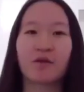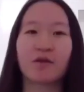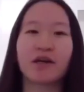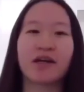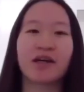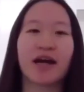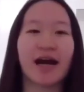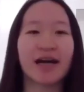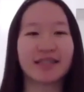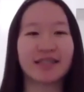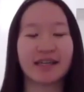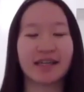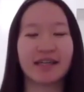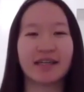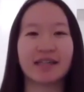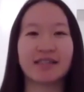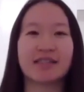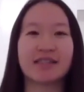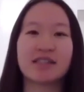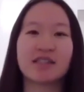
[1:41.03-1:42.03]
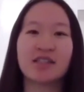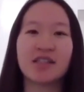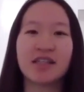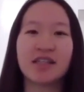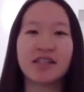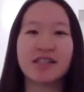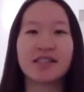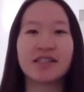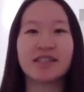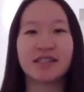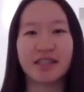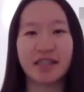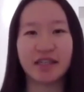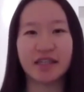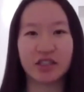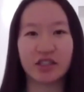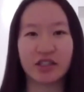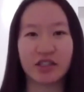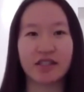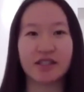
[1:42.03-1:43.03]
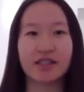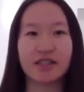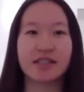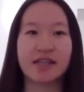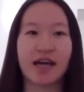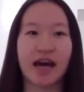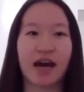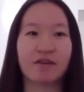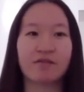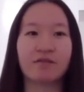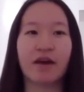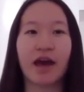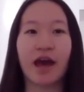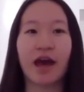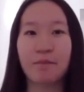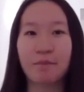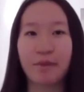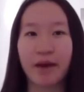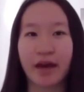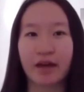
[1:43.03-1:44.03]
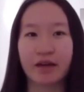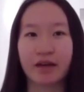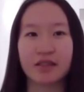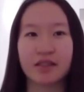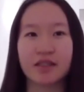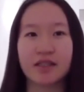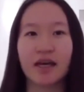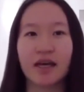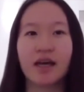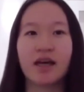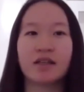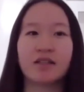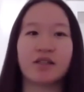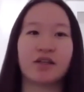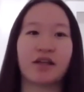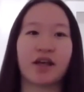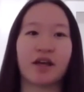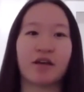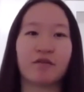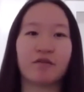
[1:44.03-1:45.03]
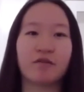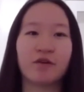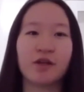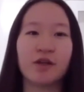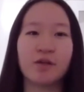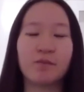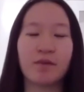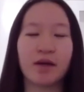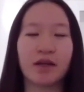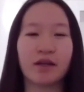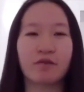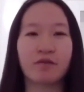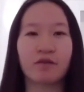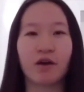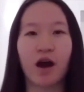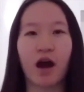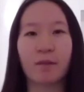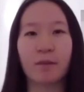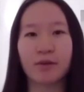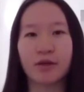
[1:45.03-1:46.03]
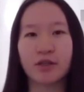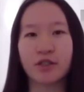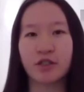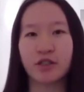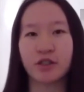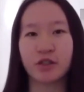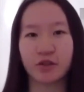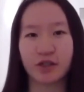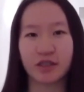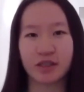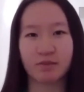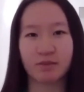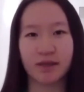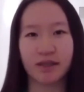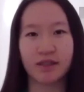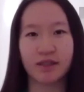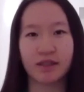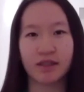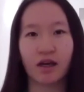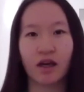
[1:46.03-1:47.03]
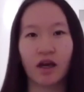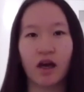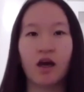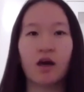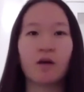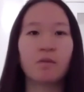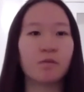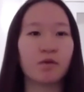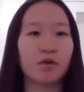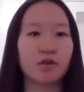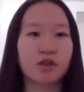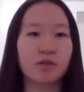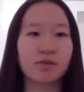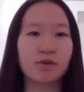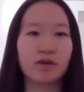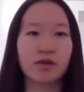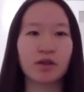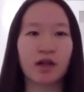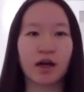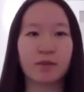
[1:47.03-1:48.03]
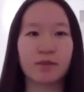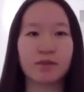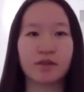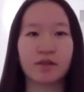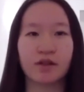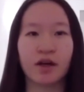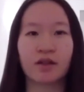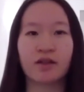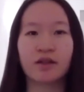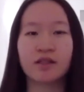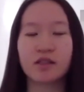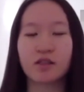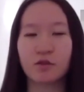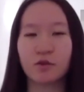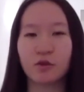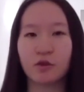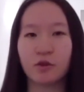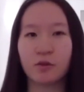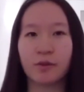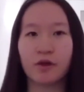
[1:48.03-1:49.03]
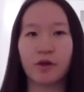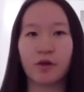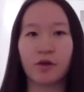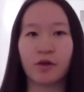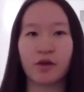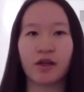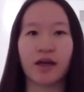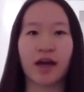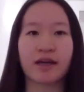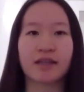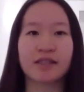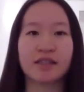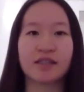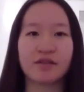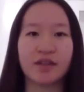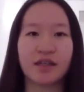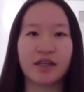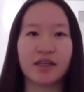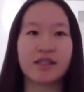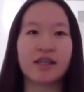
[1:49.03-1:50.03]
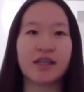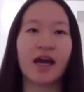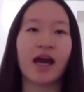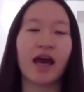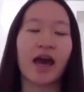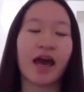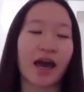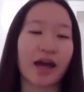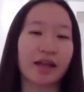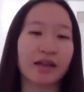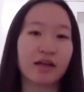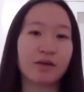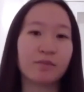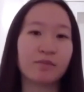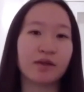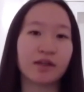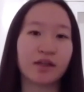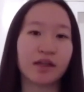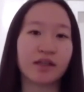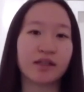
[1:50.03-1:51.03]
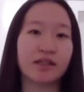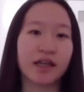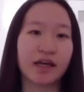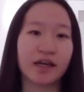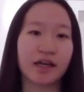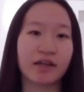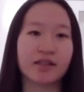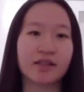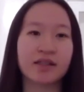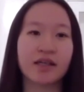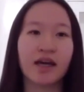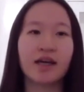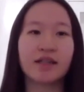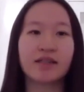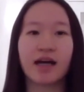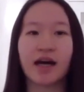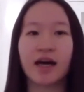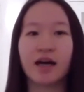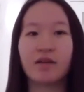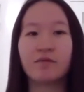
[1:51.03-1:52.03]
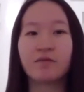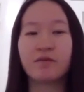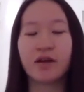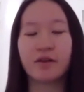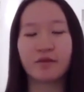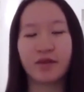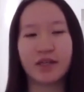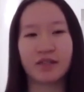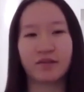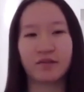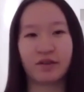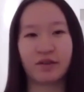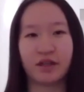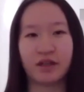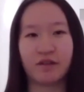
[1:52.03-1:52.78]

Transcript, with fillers: We are asking that students, teachers, staff, and parents donate food and money for Operation Christmas. Multiple clubs throughout the school will be holding activities and completing years to help fundraise for the